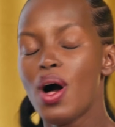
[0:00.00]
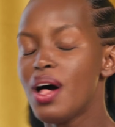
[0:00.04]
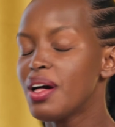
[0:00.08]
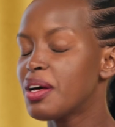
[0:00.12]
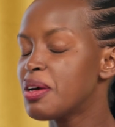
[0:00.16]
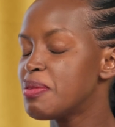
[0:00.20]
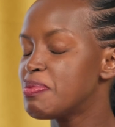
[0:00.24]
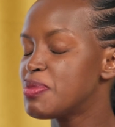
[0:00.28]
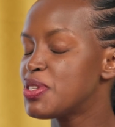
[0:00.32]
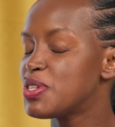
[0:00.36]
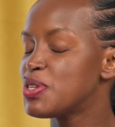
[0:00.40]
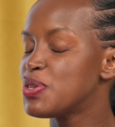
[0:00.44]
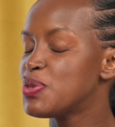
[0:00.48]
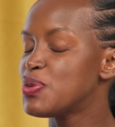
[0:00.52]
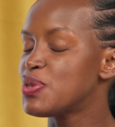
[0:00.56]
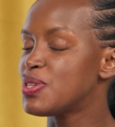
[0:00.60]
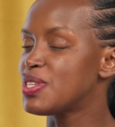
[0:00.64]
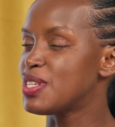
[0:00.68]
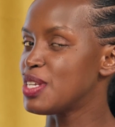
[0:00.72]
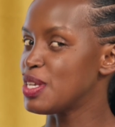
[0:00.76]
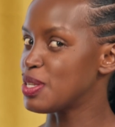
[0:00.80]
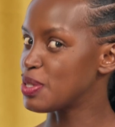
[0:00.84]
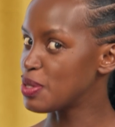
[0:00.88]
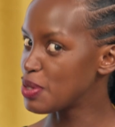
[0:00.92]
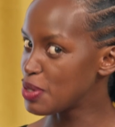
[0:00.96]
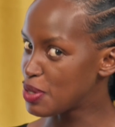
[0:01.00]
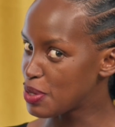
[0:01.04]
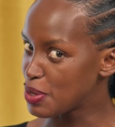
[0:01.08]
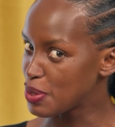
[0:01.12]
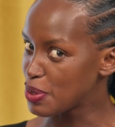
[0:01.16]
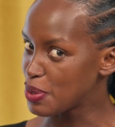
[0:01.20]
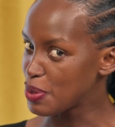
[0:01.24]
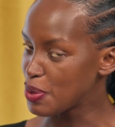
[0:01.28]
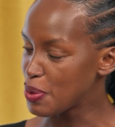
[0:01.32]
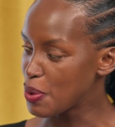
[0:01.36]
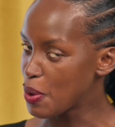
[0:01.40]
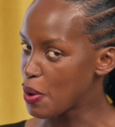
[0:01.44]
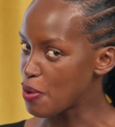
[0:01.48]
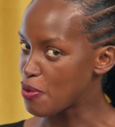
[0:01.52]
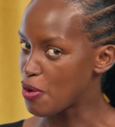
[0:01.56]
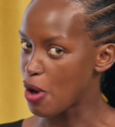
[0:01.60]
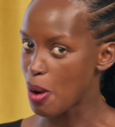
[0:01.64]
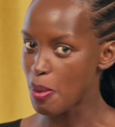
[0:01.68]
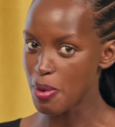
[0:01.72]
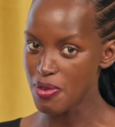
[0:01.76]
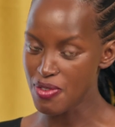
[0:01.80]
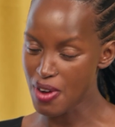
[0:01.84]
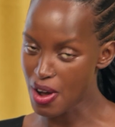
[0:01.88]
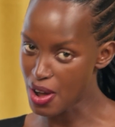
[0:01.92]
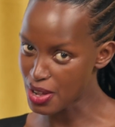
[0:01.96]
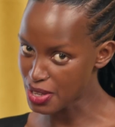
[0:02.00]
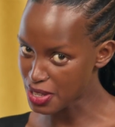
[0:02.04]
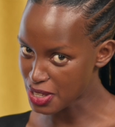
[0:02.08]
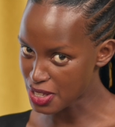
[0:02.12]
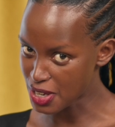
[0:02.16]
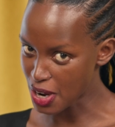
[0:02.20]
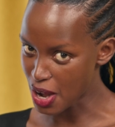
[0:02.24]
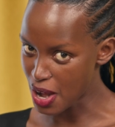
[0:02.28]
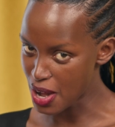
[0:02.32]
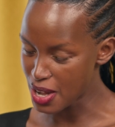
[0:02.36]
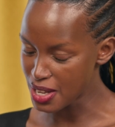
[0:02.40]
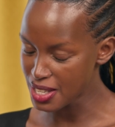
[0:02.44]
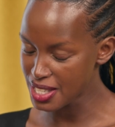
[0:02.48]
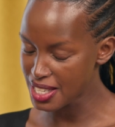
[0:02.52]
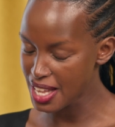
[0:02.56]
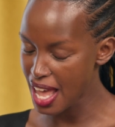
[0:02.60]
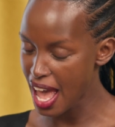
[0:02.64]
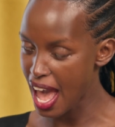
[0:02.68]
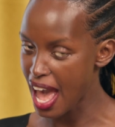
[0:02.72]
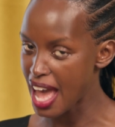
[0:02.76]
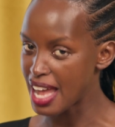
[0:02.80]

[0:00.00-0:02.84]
Welcome to season 2 of Home of Our Stars.